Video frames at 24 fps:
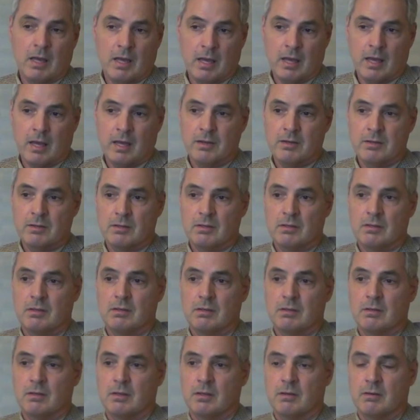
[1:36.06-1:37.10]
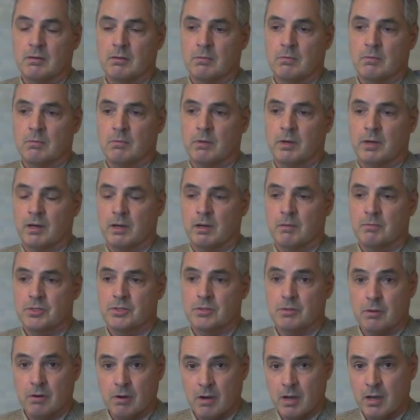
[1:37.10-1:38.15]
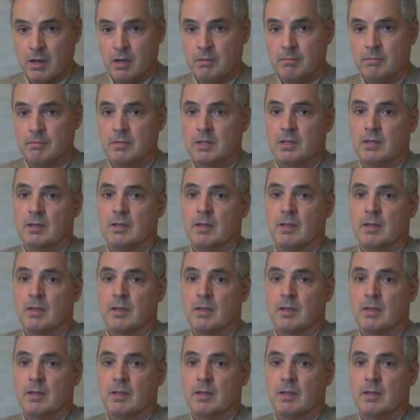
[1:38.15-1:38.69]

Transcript: And when it comes to crime,